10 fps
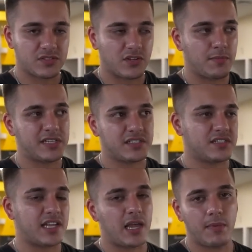So the
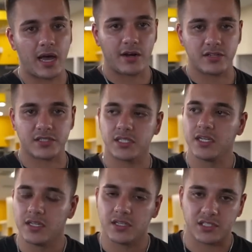business name matters.
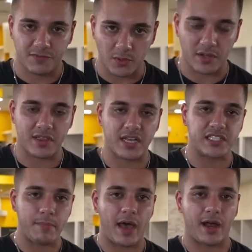There's a few other things
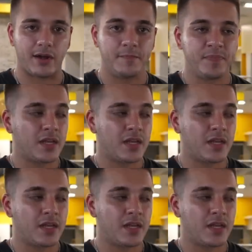that matter.